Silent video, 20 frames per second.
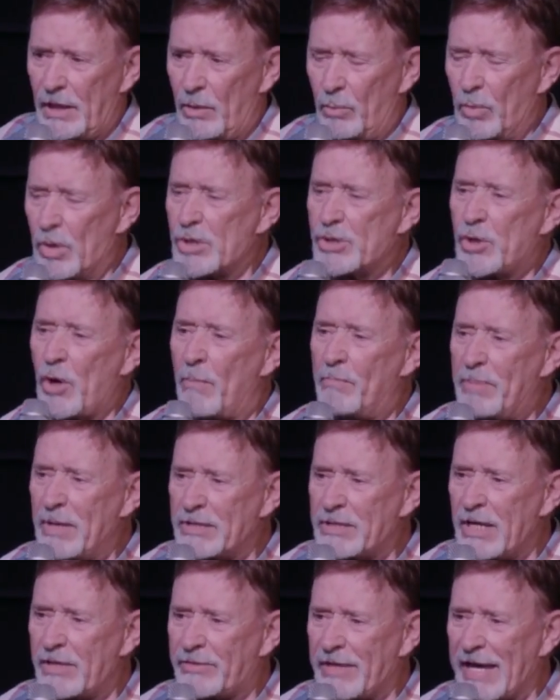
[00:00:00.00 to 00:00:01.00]
We're so
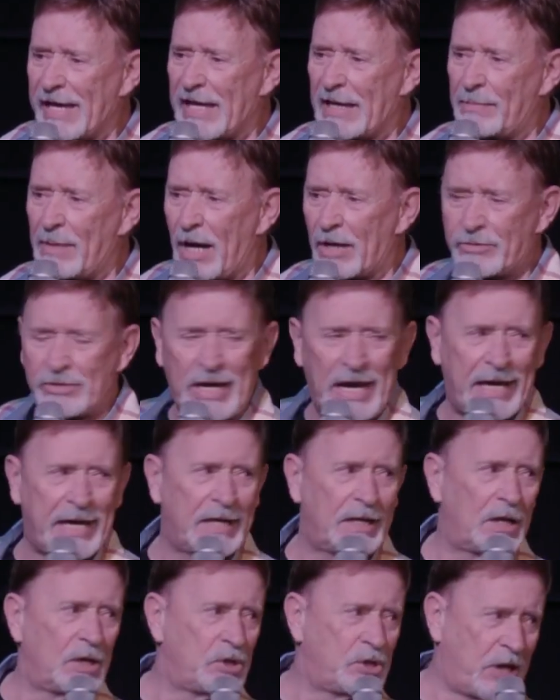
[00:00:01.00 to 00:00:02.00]
busy thinking about
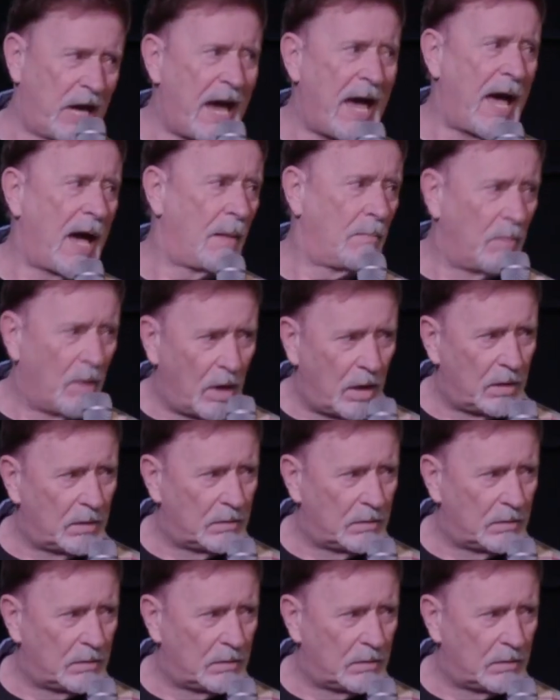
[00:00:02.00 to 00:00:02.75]
taking a jab,